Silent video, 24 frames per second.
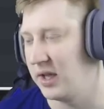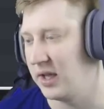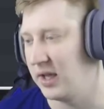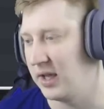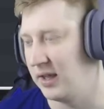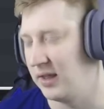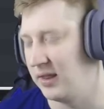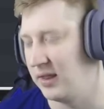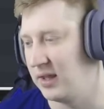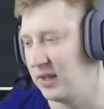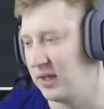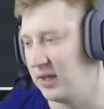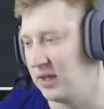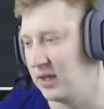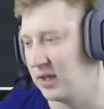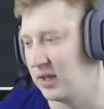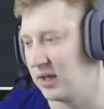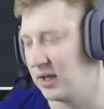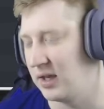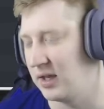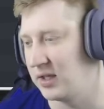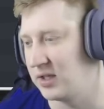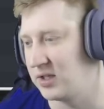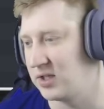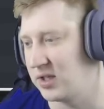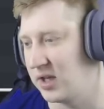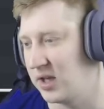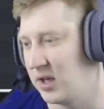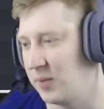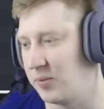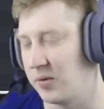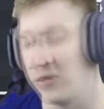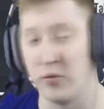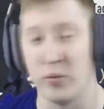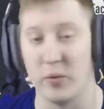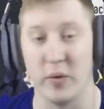in the uh, in the
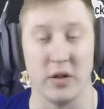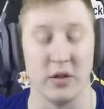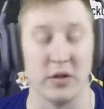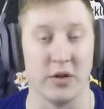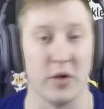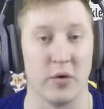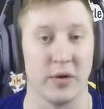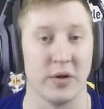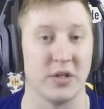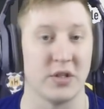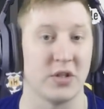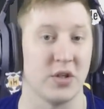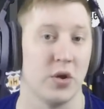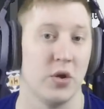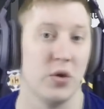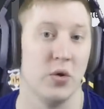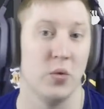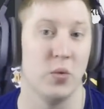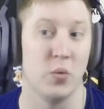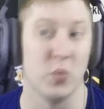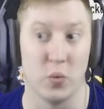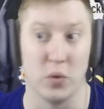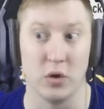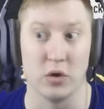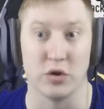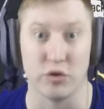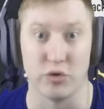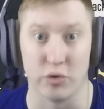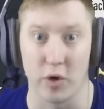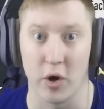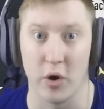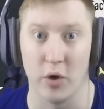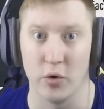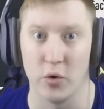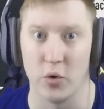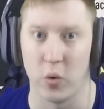shape of Will Norris, who will
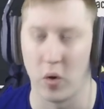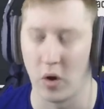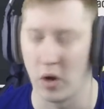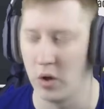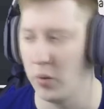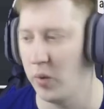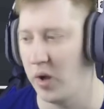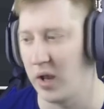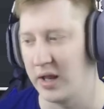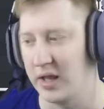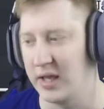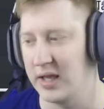grow quite well.